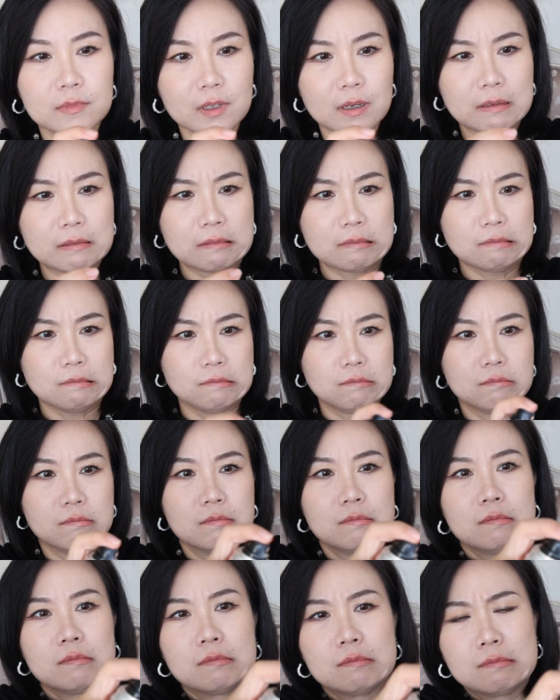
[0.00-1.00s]
I don't know.
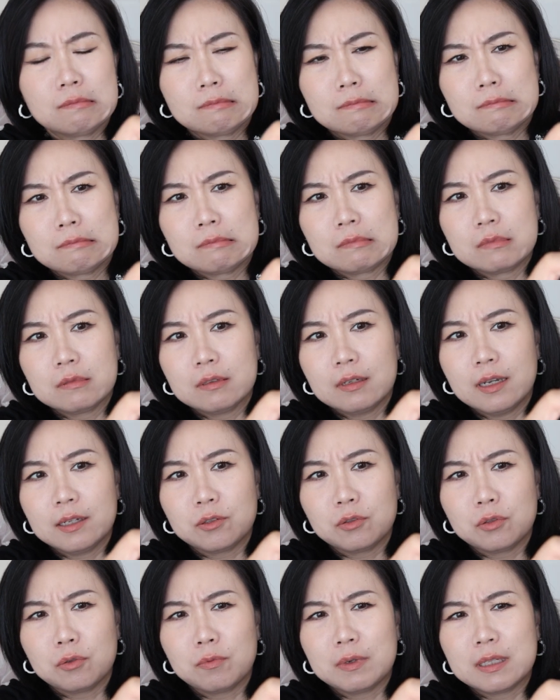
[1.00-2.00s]
I
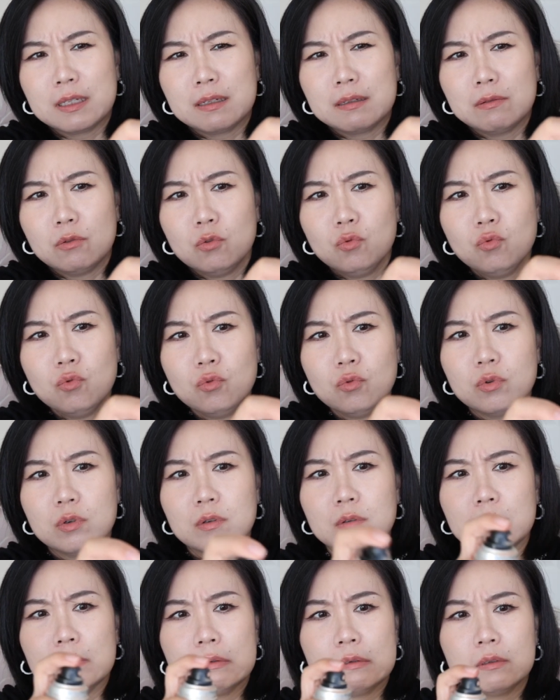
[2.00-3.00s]
don't know whether. Ooh!
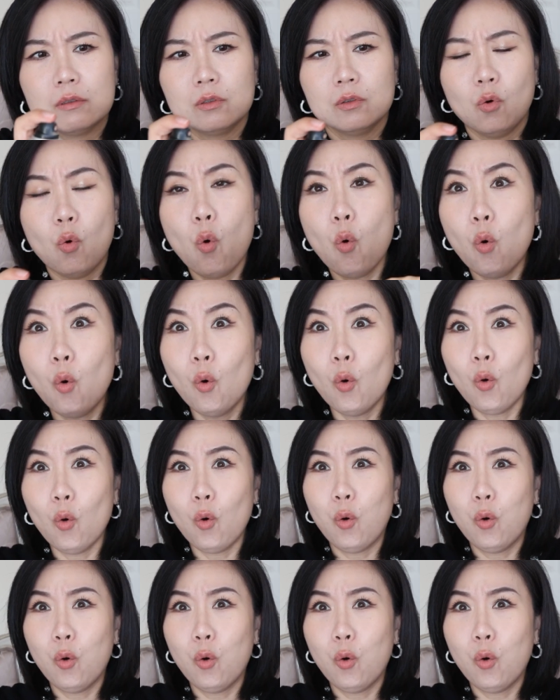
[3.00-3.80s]
Ooh!